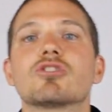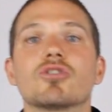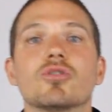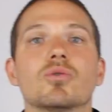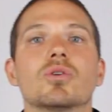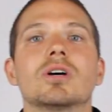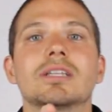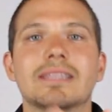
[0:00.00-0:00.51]

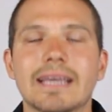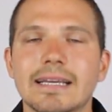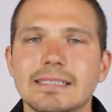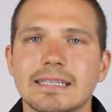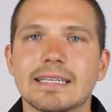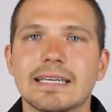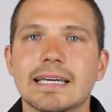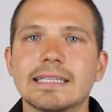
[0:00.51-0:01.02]
So
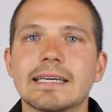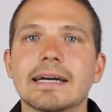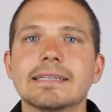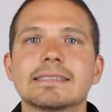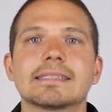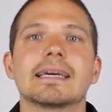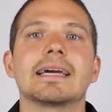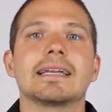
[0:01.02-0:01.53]
thanks again,
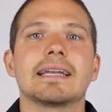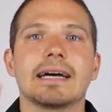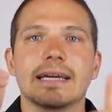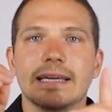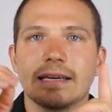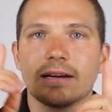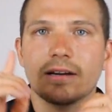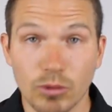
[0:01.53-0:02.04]
guys, and
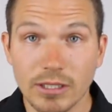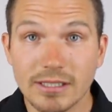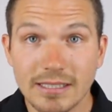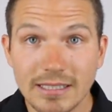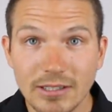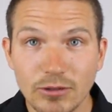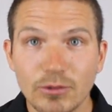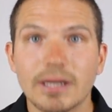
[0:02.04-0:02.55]
I will
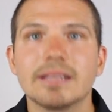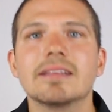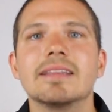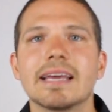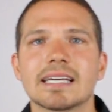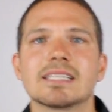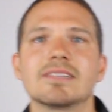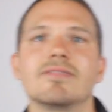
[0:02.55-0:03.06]
see you in the
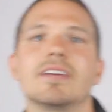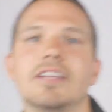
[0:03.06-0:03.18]
next